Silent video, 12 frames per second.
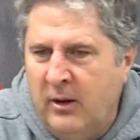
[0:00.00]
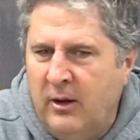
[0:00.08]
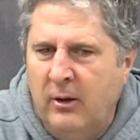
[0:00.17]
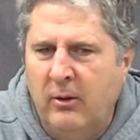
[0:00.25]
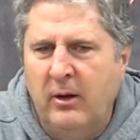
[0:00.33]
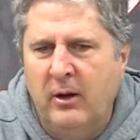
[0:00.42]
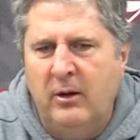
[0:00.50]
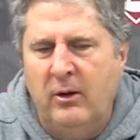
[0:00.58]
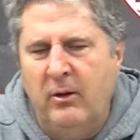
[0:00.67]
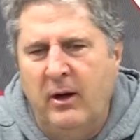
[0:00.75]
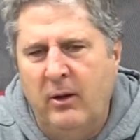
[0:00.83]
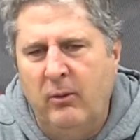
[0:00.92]
year in and
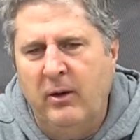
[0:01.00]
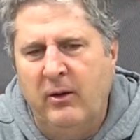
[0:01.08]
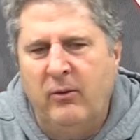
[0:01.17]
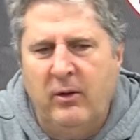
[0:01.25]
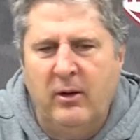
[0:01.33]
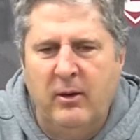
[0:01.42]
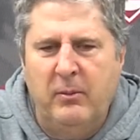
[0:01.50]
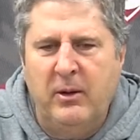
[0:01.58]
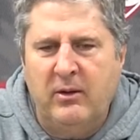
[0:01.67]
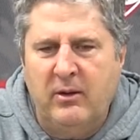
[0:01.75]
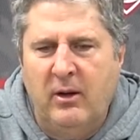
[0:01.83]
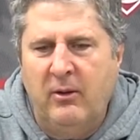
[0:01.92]
year out we have one of the
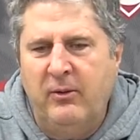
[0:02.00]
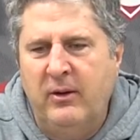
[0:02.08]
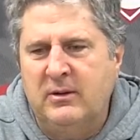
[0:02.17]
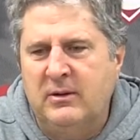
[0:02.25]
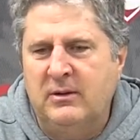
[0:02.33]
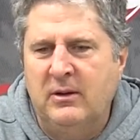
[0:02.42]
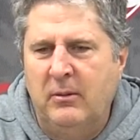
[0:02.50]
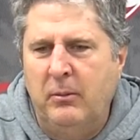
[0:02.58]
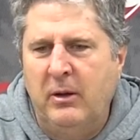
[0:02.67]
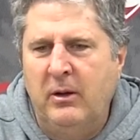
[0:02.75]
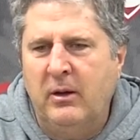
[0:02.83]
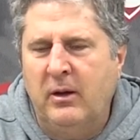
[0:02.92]
best offenses in
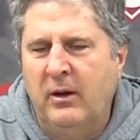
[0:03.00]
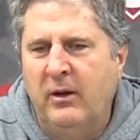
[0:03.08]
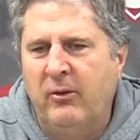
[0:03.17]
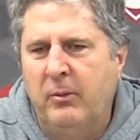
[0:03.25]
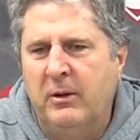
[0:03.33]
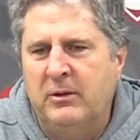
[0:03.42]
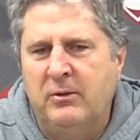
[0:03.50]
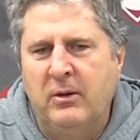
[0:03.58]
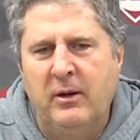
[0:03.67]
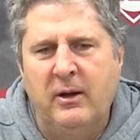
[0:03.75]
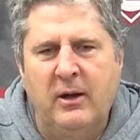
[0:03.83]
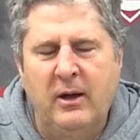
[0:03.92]
America and everybody's
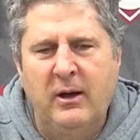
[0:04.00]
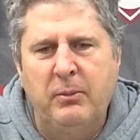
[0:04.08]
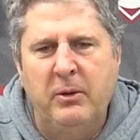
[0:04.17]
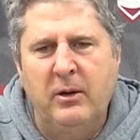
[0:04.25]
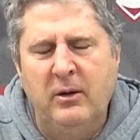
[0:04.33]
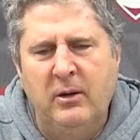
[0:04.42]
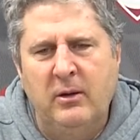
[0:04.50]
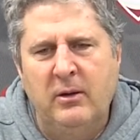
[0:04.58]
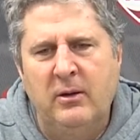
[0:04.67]
trying to copy it.